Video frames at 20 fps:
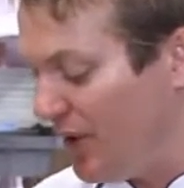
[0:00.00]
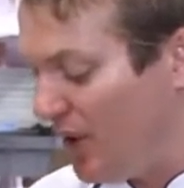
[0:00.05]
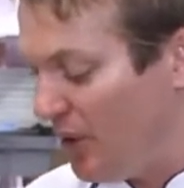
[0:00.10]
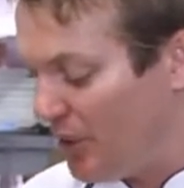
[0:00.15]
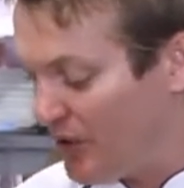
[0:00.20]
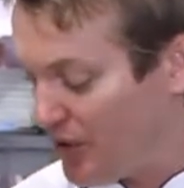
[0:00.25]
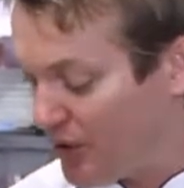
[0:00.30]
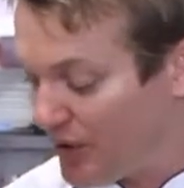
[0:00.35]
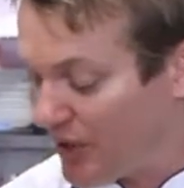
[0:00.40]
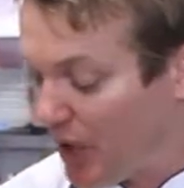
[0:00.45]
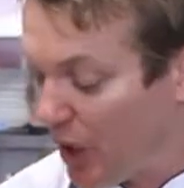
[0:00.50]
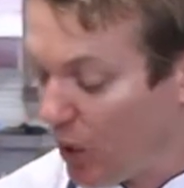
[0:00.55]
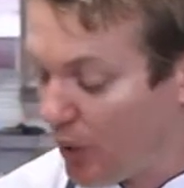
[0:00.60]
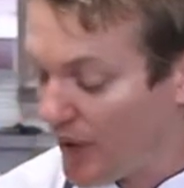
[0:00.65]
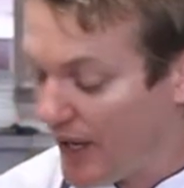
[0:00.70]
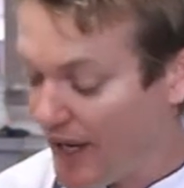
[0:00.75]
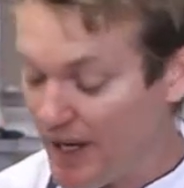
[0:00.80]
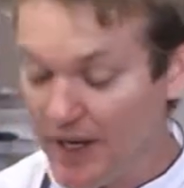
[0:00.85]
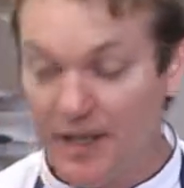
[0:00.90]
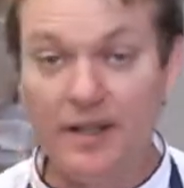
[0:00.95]
We do cold
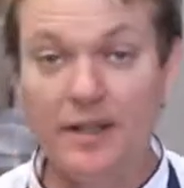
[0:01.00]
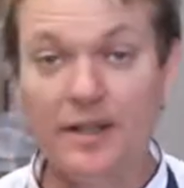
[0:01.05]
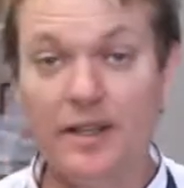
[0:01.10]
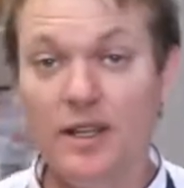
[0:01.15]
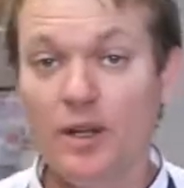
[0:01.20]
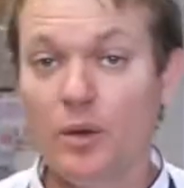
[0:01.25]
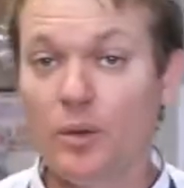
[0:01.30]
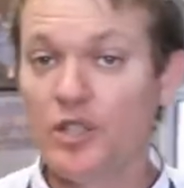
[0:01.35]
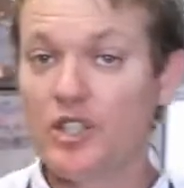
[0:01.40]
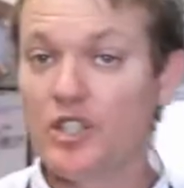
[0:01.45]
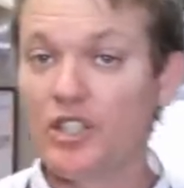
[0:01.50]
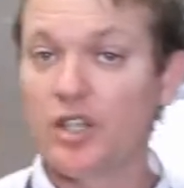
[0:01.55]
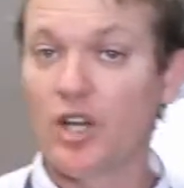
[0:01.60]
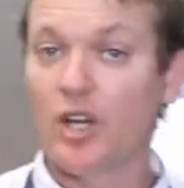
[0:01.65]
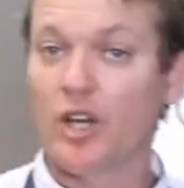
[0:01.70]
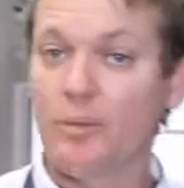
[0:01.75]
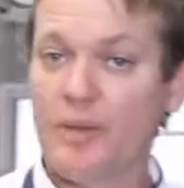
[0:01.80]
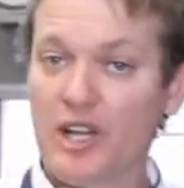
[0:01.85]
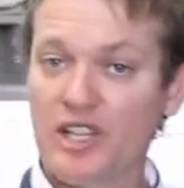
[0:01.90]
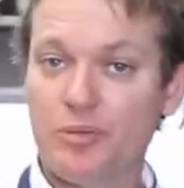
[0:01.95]
cannon, which is like
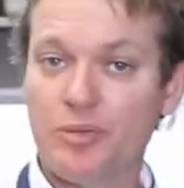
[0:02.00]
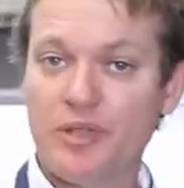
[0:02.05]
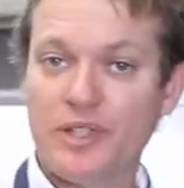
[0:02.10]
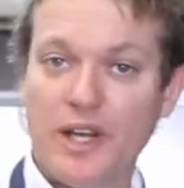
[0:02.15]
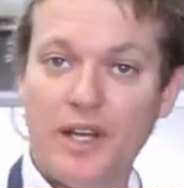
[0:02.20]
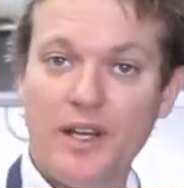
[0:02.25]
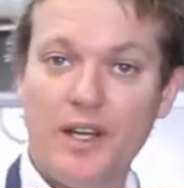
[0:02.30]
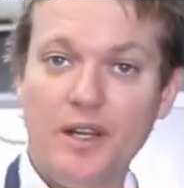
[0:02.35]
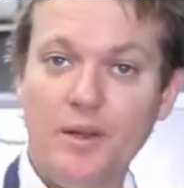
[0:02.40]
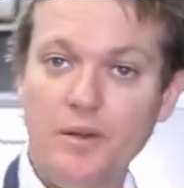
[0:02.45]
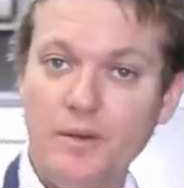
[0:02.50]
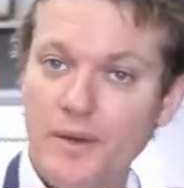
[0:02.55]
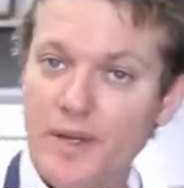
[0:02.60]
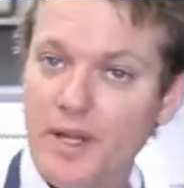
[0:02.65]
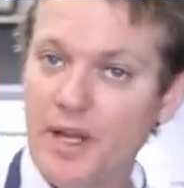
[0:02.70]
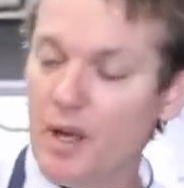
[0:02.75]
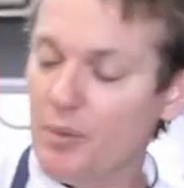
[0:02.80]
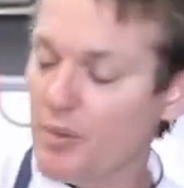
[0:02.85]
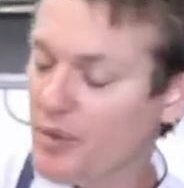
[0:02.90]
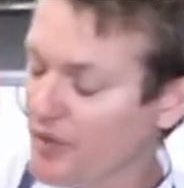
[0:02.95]
a mashed potato,
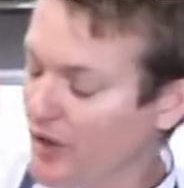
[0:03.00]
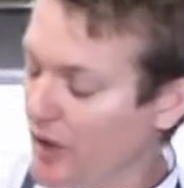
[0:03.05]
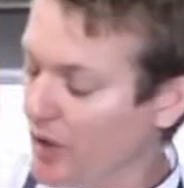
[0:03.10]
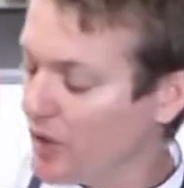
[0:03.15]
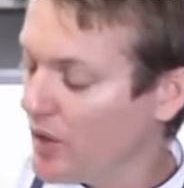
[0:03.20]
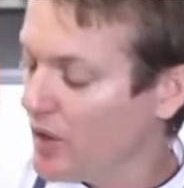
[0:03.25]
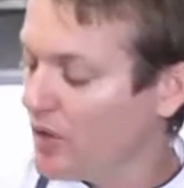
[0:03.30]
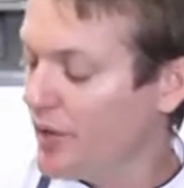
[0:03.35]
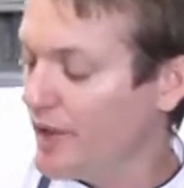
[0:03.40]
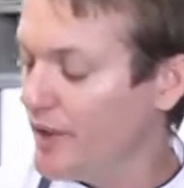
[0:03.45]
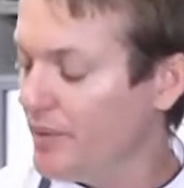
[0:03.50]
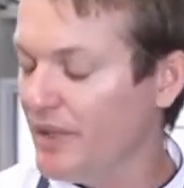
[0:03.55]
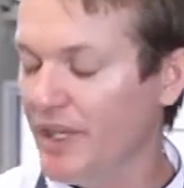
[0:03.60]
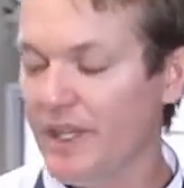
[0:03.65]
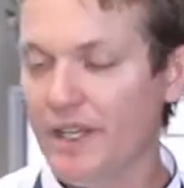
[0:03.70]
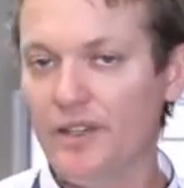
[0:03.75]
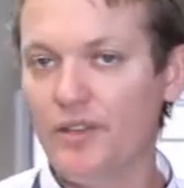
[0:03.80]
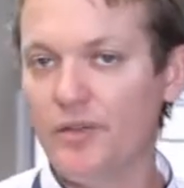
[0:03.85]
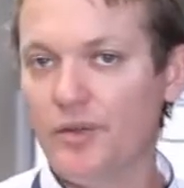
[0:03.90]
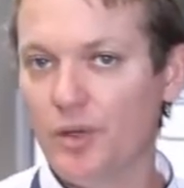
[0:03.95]
and we fold cream
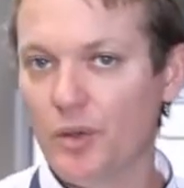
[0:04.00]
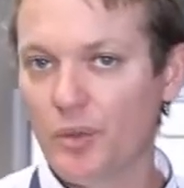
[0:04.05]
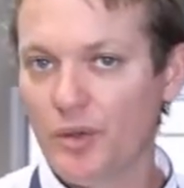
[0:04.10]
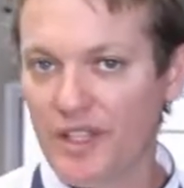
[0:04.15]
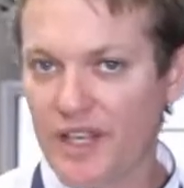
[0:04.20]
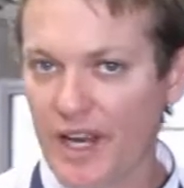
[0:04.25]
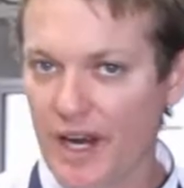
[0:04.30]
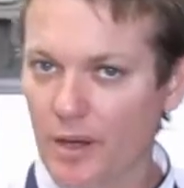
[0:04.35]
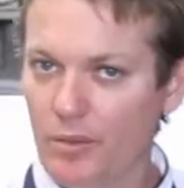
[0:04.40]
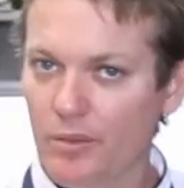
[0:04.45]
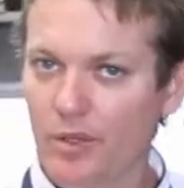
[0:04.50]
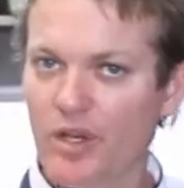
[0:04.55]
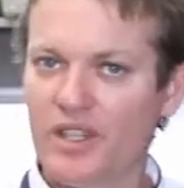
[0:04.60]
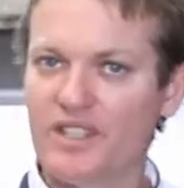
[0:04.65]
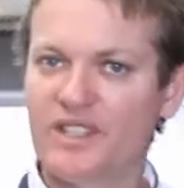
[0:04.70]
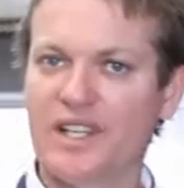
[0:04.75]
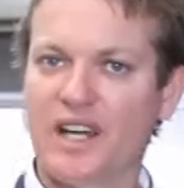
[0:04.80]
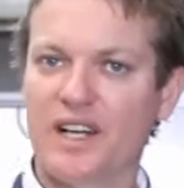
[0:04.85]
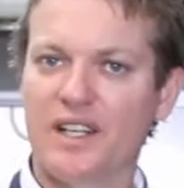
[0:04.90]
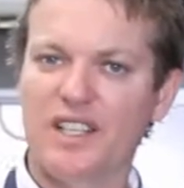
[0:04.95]
leek through it with
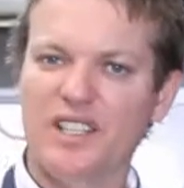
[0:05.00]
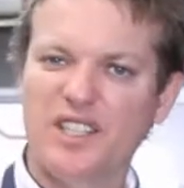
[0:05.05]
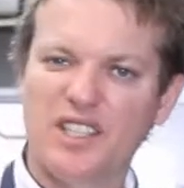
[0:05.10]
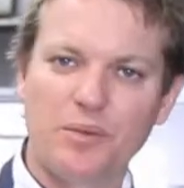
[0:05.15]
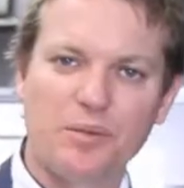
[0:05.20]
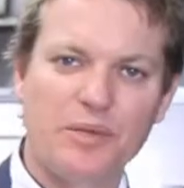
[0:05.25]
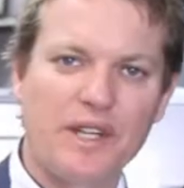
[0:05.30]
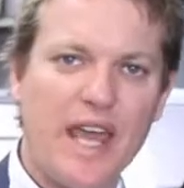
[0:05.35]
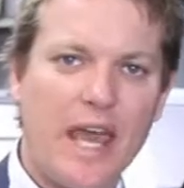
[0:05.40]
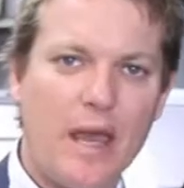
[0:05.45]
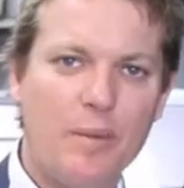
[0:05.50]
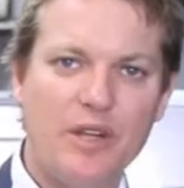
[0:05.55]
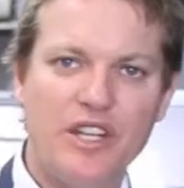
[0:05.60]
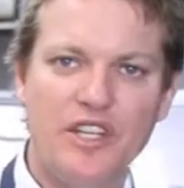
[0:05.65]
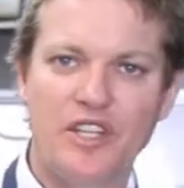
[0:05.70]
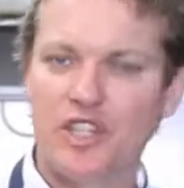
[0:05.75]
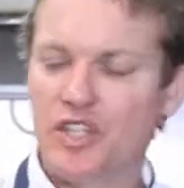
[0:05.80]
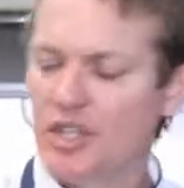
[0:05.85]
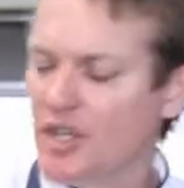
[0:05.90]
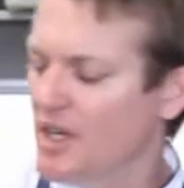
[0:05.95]
caramelised onions, some
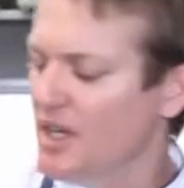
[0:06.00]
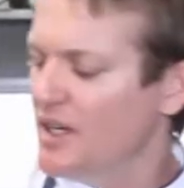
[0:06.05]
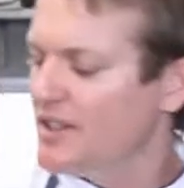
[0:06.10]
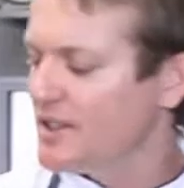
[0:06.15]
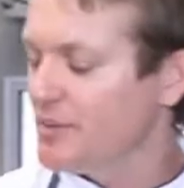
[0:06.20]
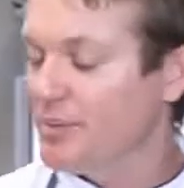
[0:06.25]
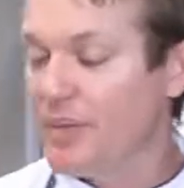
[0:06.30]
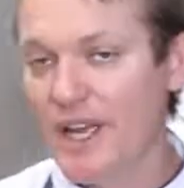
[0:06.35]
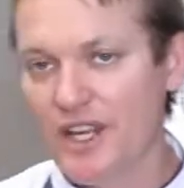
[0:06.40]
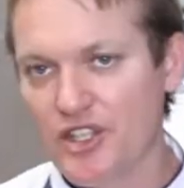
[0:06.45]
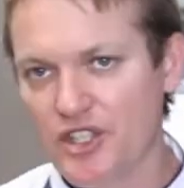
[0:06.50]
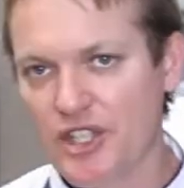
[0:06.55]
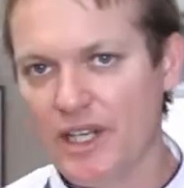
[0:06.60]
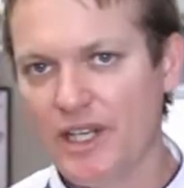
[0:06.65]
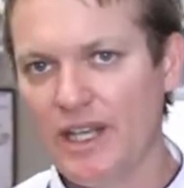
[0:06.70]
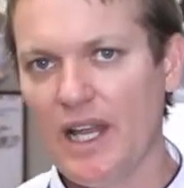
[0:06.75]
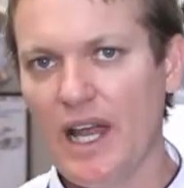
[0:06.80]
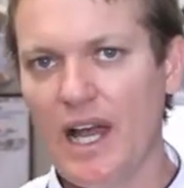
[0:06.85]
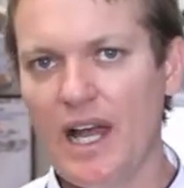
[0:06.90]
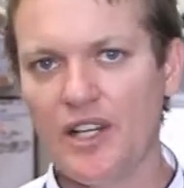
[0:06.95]
cabbage, some
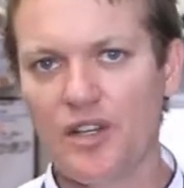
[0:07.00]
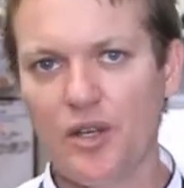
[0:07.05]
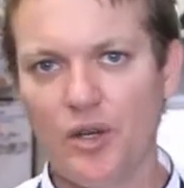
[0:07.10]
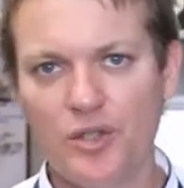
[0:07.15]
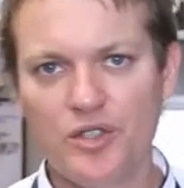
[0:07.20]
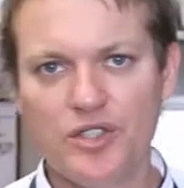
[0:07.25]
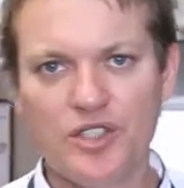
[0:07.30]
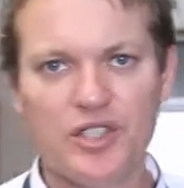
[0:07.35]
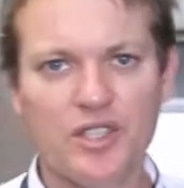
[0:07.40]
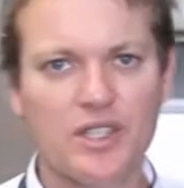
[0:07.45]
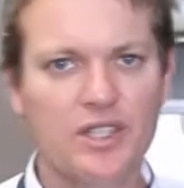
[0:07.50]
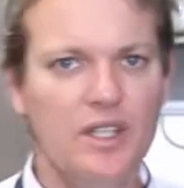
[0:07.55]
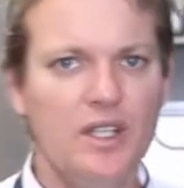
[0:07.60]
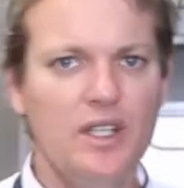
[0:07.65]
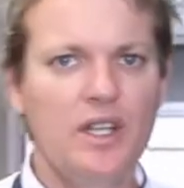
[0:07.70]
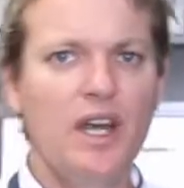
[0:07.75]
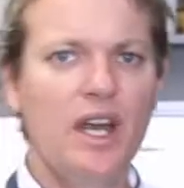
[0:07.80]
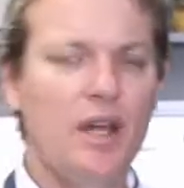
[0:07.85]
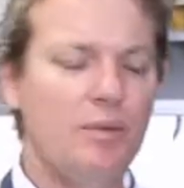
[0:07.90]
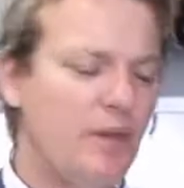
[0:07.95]
pancetta lardons,
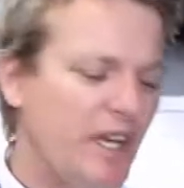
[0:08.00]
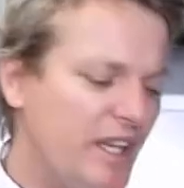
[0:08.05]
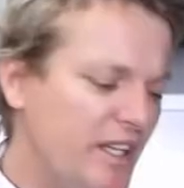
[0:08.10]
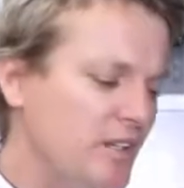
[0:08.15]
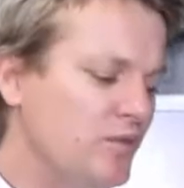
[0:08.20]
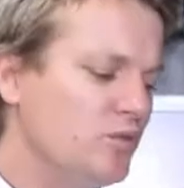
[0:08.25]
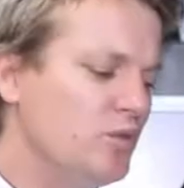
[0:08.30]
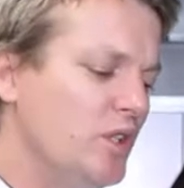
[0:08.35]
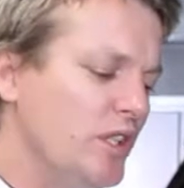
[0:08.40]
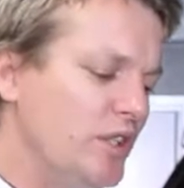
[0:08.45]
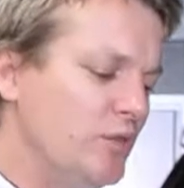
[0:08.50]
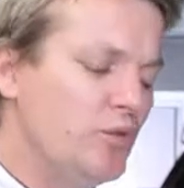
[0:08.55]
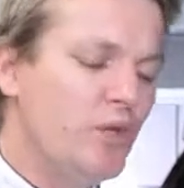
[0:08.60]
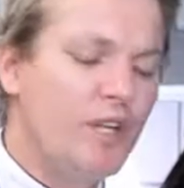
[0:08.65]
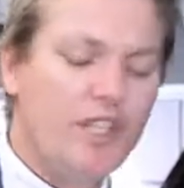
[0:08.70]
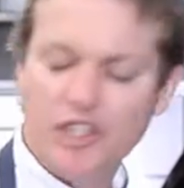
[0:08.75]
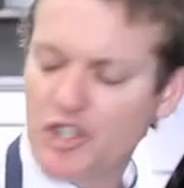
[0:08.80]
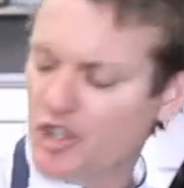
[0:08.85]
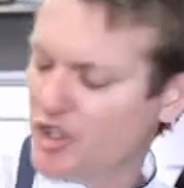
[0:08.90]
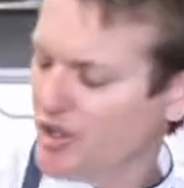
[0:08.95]
and make it really
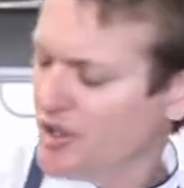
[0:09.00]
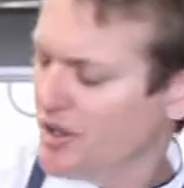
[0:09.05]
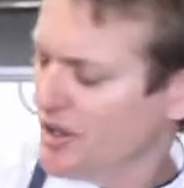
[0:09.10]
rich.